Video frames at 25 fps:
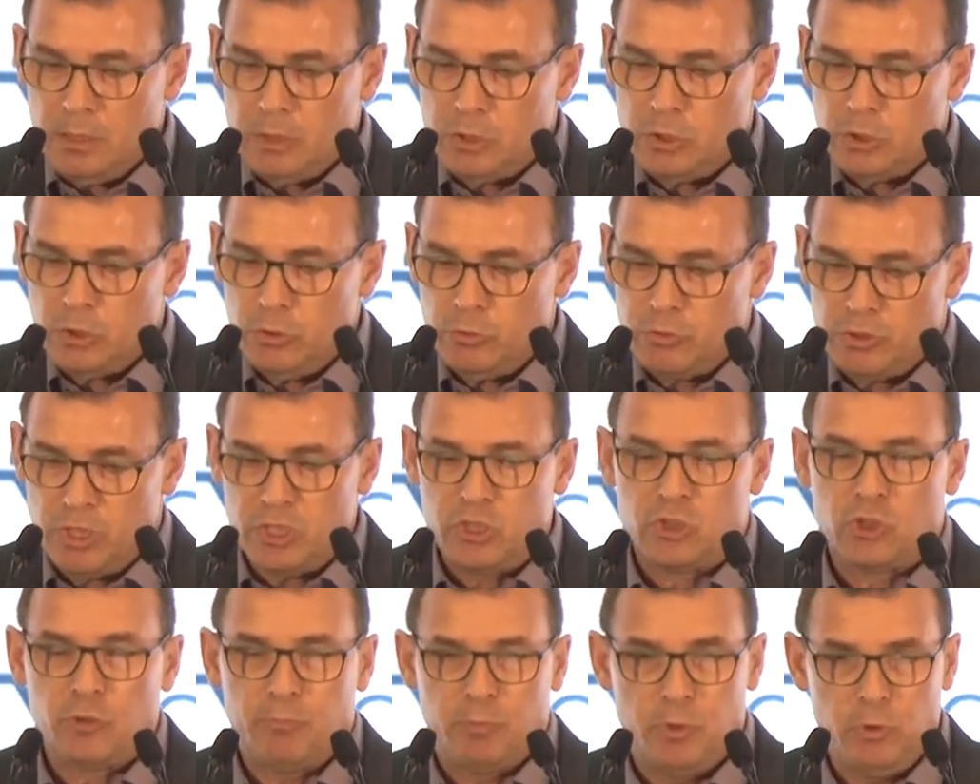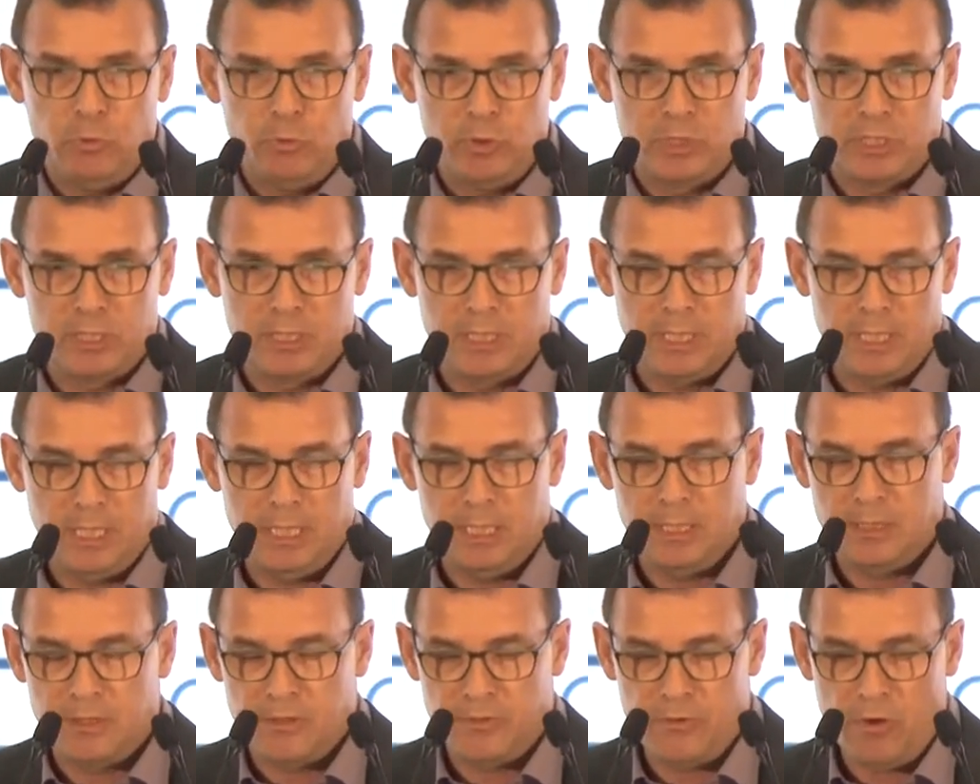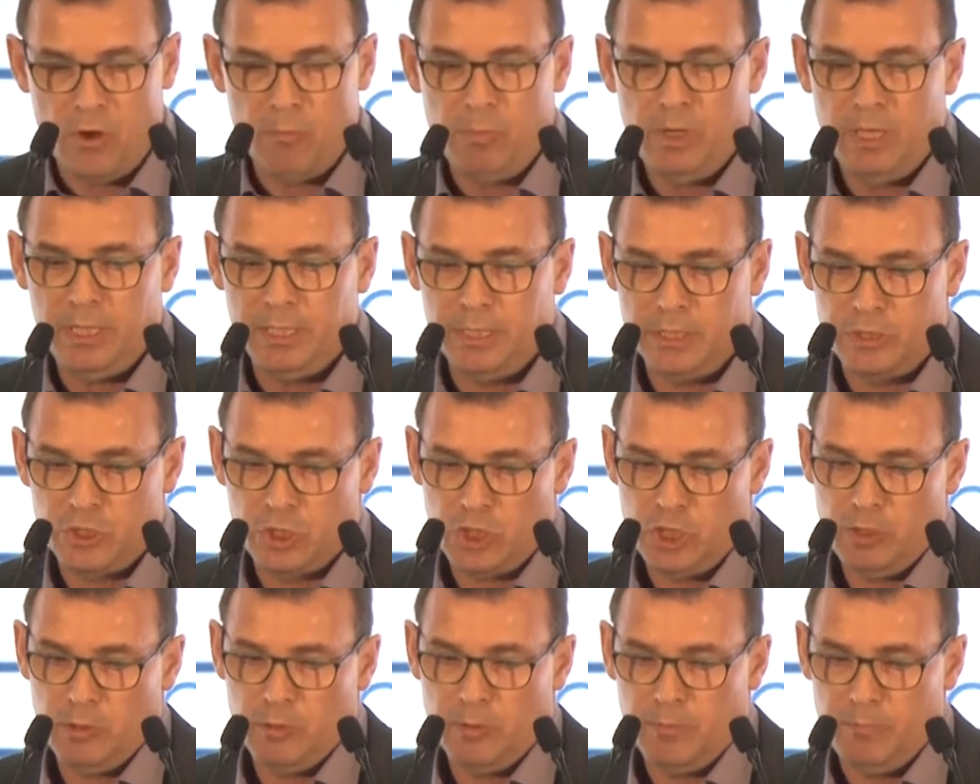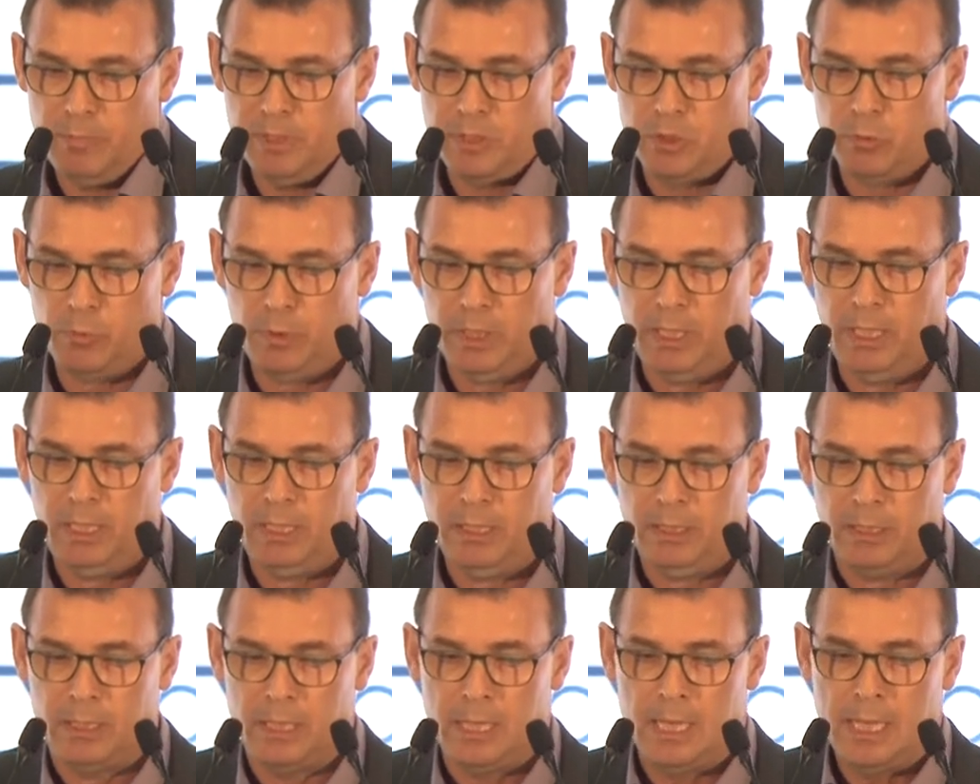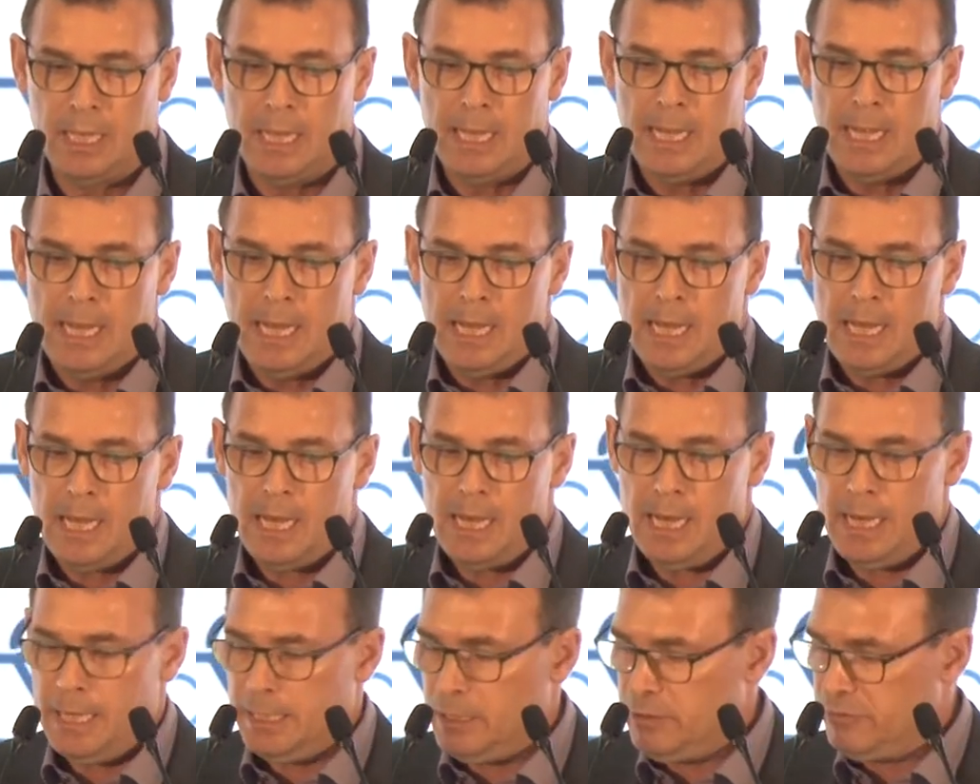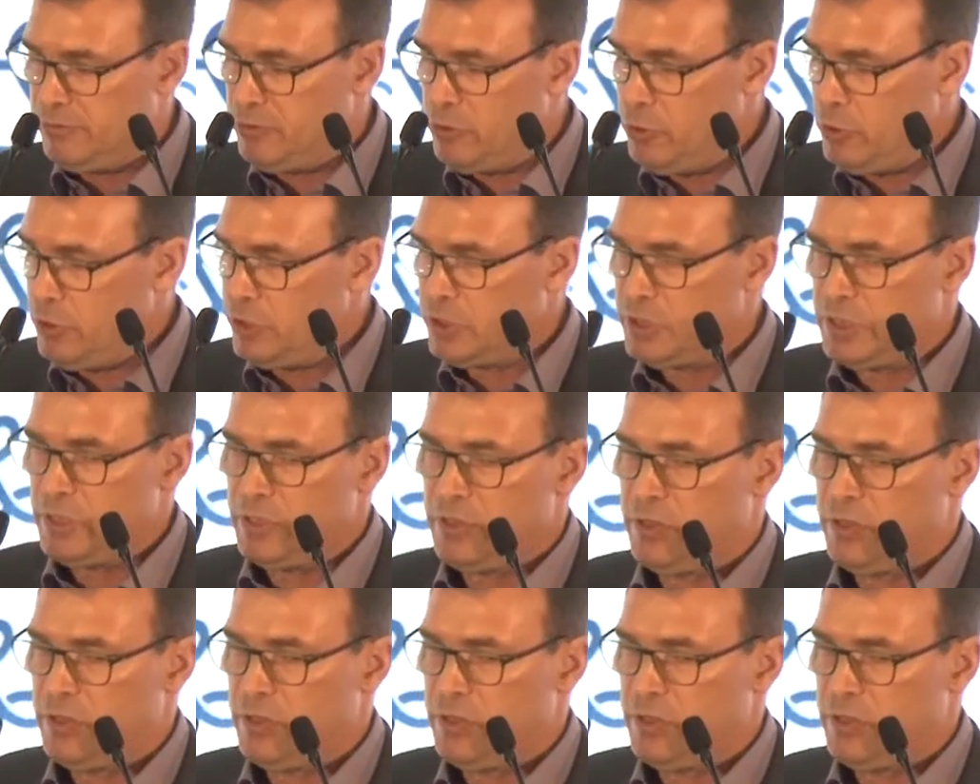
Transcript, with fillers: to distribute the thermal energy between, and of course, the